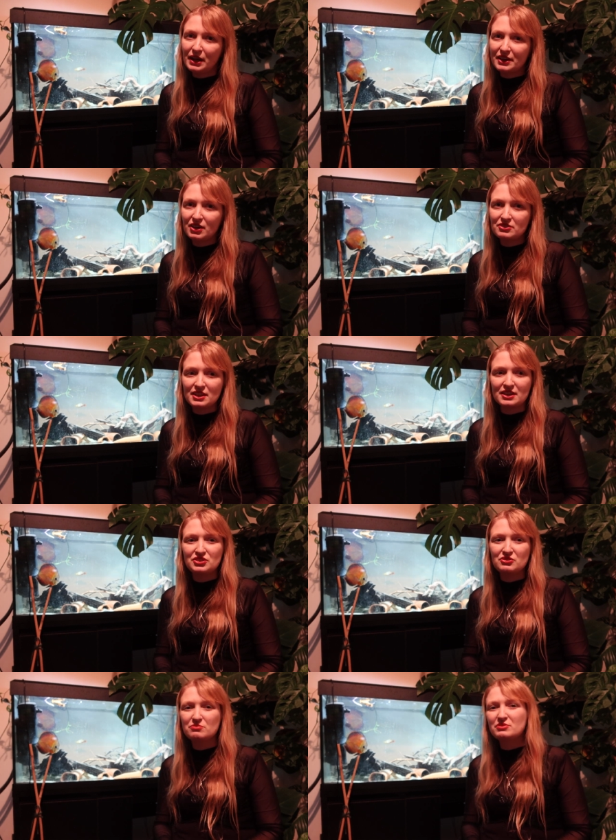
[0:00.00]
with plecos
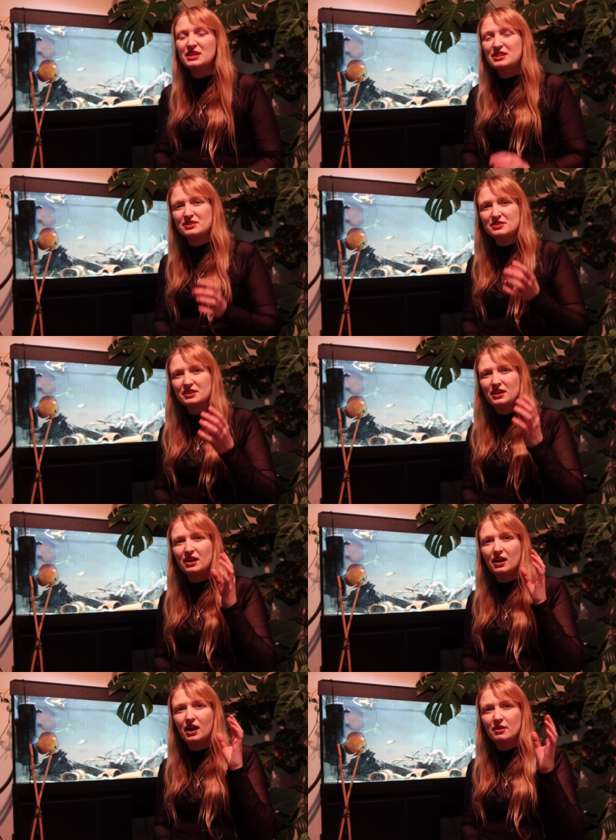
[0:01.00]
is you need to
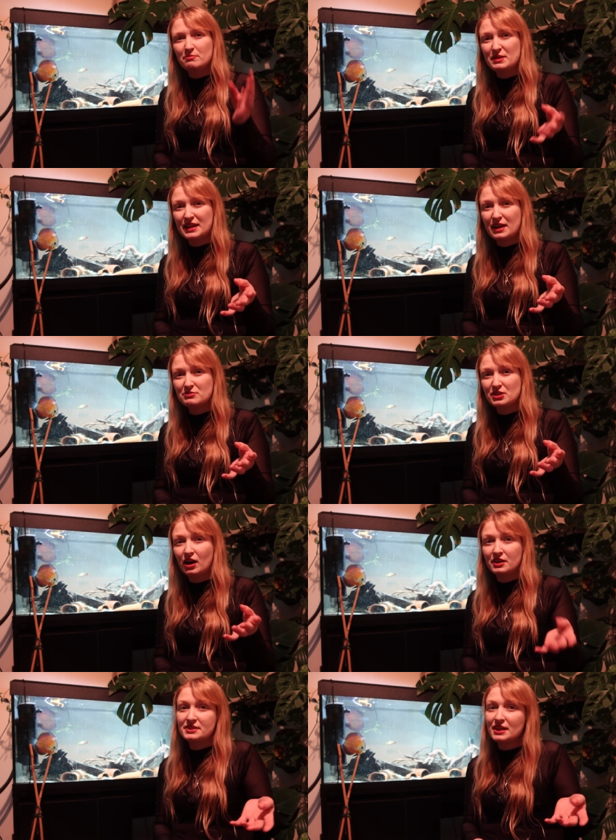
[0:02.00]
start being able to
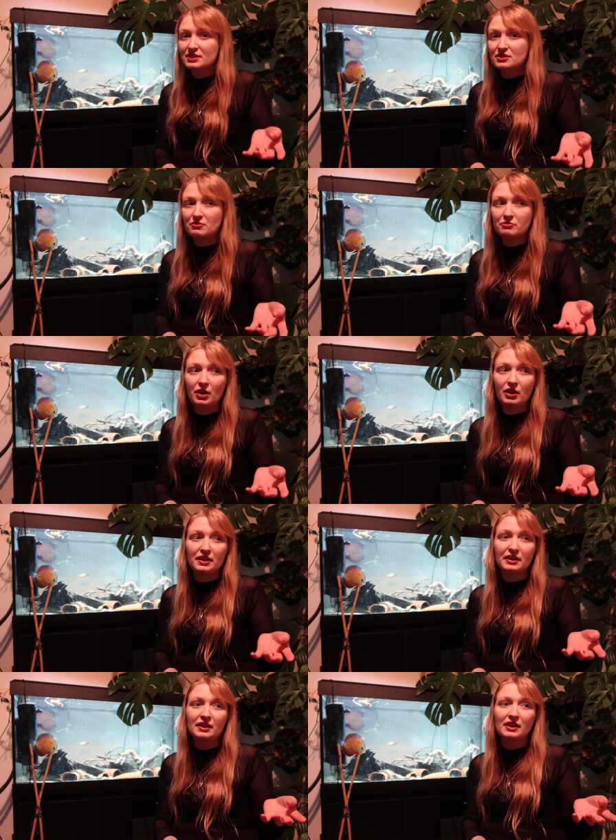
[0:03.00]

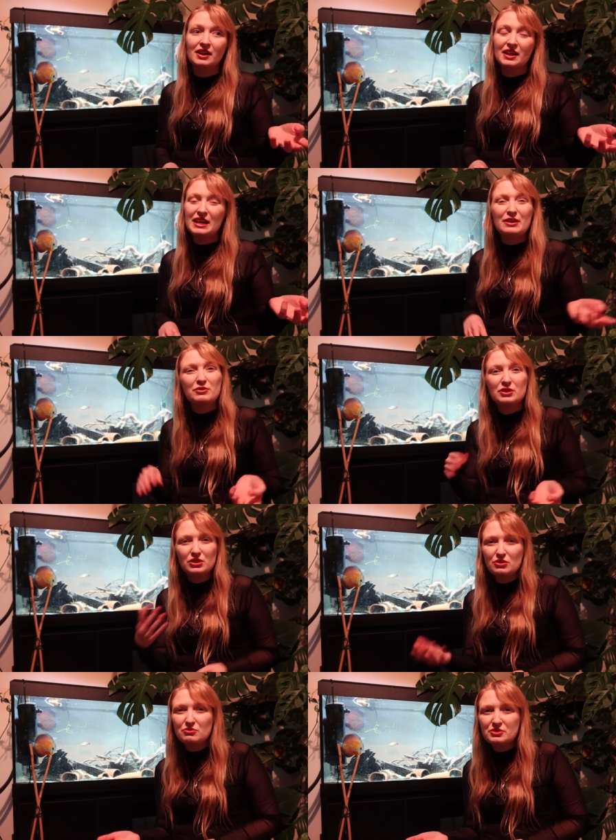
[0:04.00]
identify
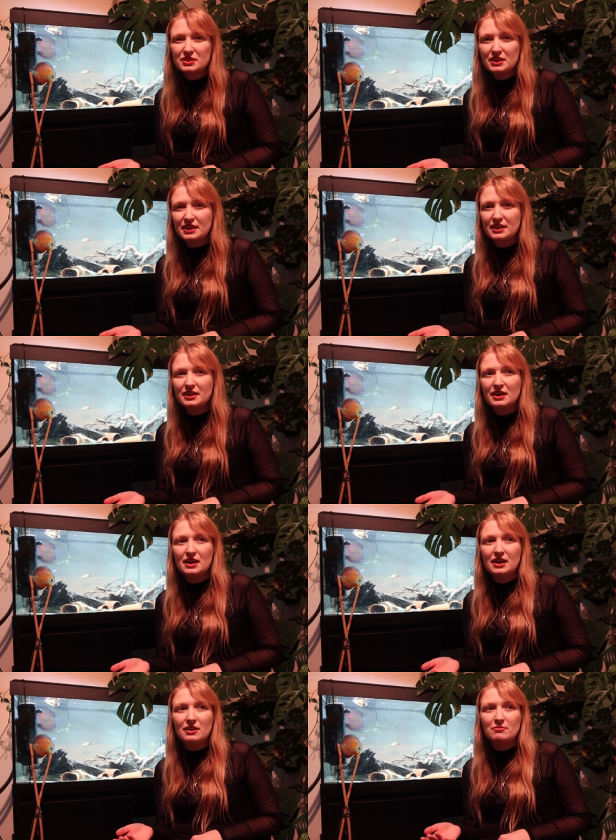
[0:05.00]
even loosely,
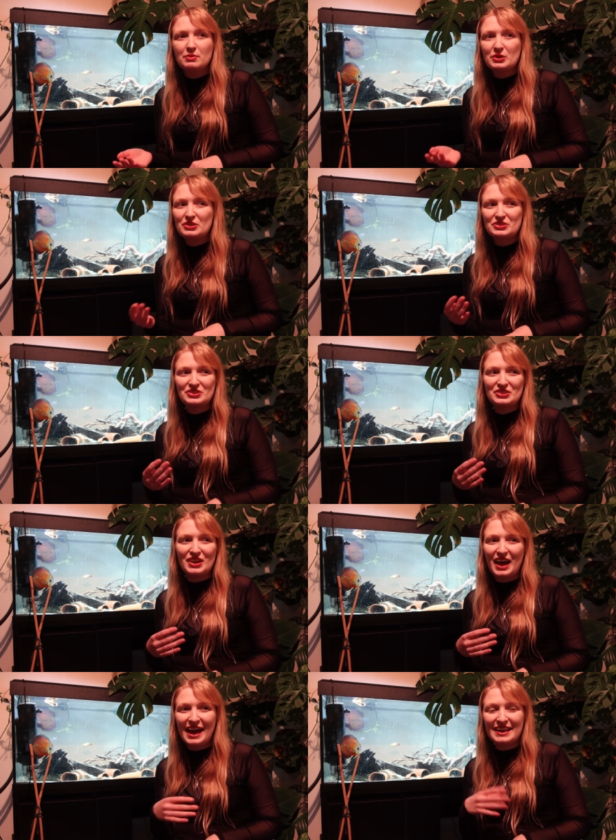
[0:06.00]
because
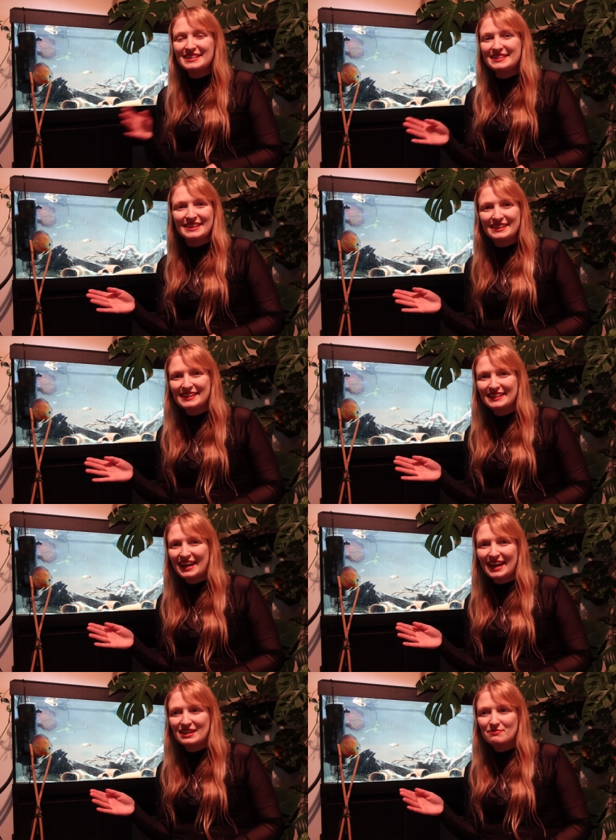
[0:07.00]
anything can
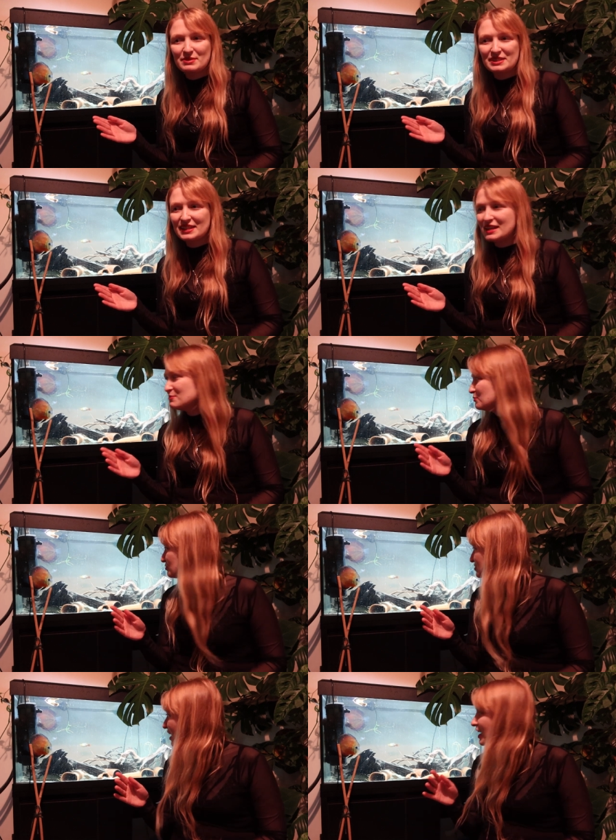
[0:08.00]
get
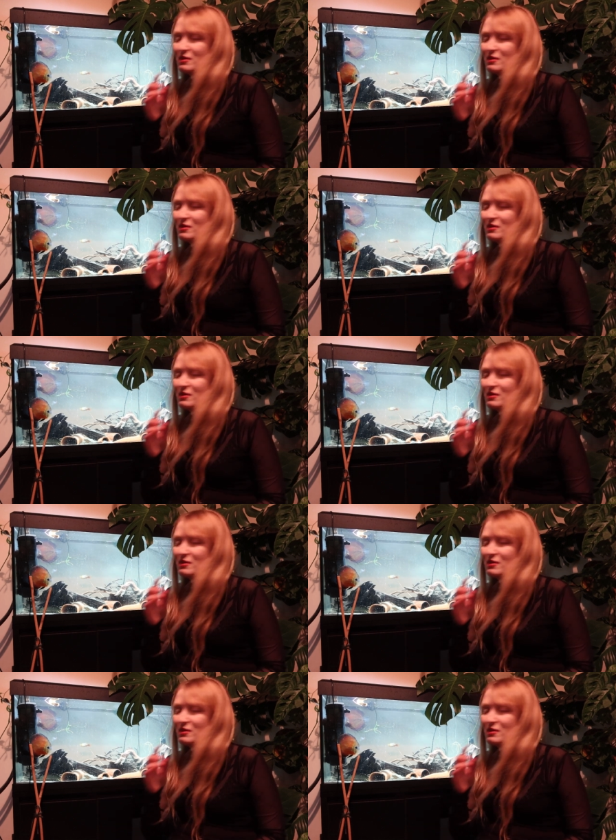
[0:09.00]
mislabeled.